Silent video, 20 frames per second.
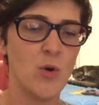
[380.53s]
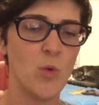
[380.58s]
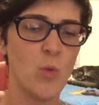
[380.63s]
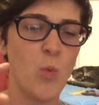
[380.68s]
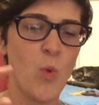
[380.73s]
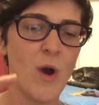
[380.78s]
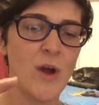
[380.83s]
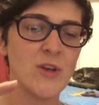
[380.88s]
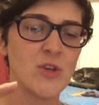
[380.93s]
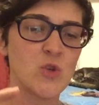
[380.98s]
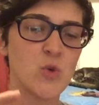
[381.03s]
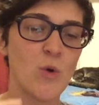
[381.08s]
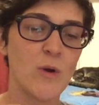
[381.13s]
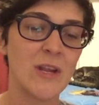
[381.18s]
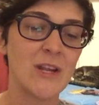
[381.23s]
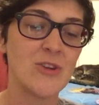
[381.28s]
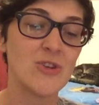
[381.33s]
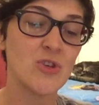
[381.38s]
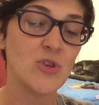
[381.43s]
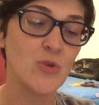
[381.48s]

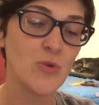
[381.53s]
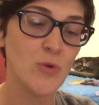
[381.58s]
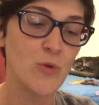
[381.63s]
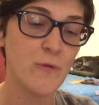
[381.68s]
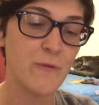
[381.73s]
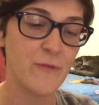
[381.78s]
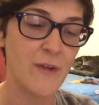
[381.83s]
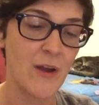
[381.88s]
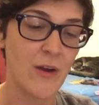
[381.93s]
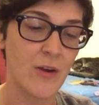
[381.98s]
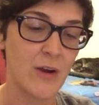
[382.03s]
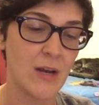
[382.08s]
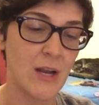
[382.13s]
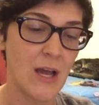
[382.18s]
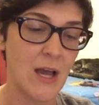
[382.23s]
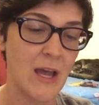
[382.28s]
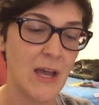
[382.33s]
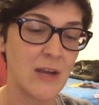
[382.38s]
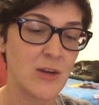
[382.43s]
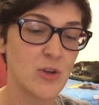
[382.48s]
122
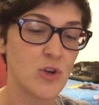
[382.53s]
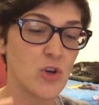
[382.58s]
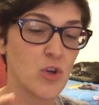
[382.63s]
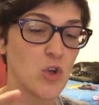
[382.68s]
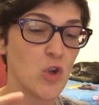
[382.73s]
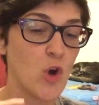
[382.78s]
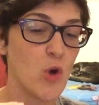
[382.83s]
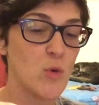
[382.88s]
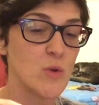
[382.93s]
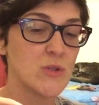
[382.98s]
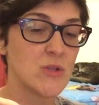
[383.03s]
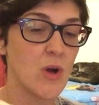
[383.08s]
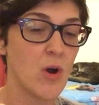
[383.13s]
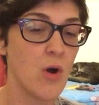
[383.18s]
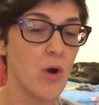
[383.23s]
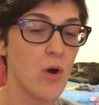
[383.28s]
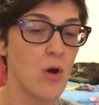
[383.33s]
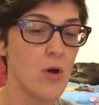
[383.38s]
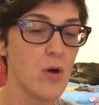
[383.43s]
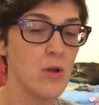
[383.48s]
Fahrenheit, close
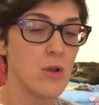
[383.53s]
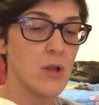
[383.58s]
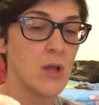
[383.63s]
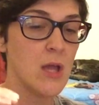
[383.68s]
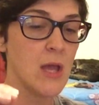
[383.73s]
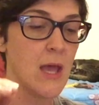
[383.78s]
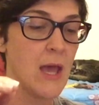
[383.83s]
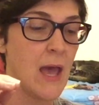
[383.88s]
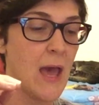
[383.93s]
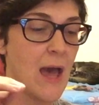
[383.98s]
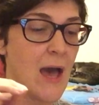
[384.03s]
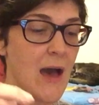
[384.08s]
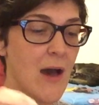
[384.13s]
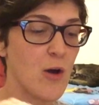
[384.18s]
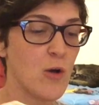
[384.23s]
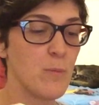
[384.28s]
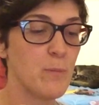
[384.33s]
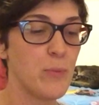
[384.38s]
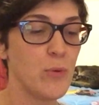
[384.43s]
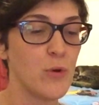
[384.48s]
all
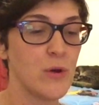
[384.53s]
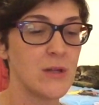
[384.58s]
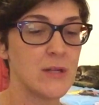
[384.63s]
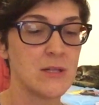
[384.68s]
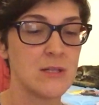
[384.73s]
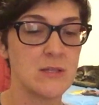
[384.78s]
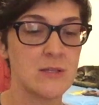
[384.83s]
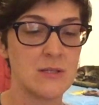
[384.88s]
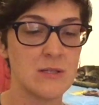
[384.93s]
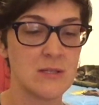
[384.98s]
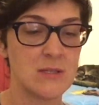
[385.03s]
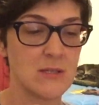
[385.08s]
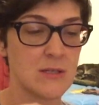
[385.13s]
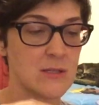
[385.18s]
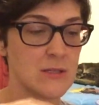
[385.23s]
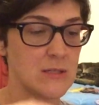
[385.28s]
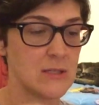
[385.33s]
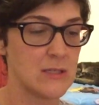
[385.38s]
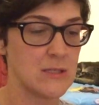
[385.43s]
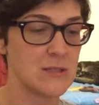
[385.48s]
output
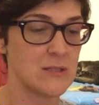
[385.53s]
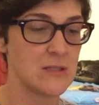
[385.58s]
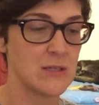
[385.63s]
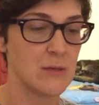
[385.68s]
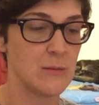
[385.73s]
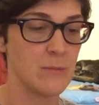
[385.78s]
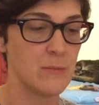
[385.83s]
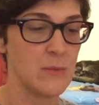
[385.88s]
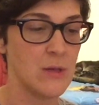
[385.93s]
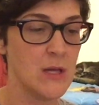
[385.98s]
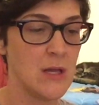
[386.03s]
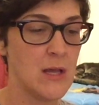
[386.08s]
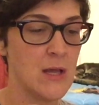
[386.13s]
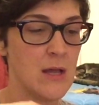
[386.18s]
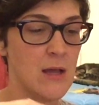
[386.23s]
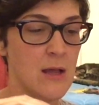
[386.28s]
system.